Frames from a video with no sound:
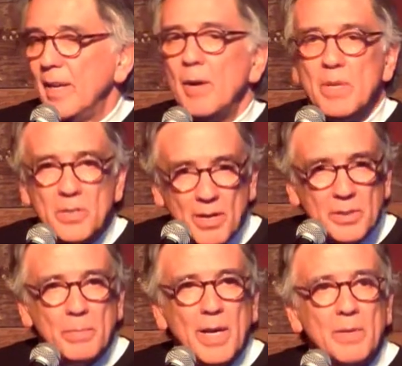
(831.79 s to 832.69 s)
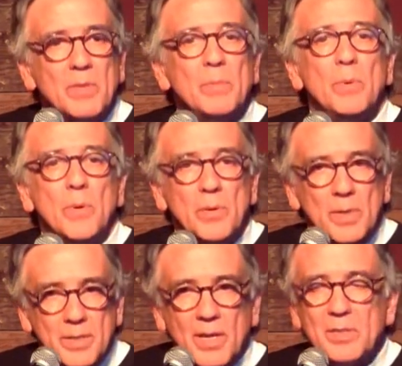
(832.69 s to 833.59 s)
And we talked about it with the board, and
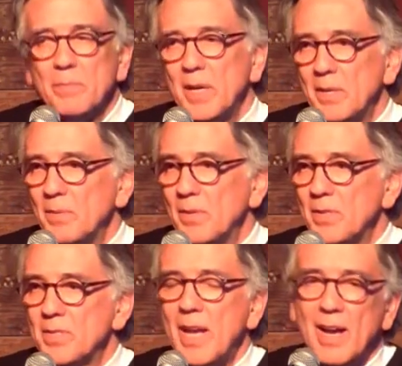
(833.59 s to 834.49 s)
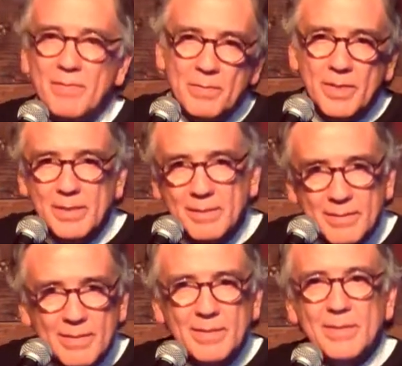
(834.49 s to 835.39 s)
we talked about it with our staff, and we
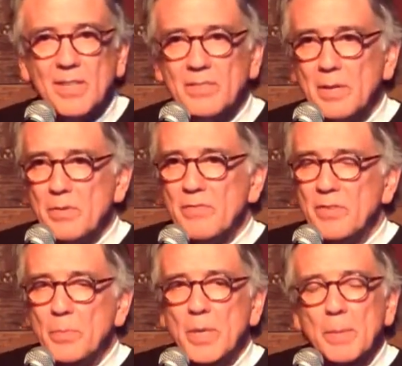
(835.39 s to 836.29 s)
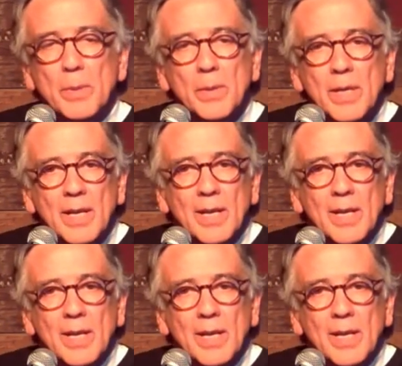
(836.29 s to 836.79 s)
talked about it with a few people.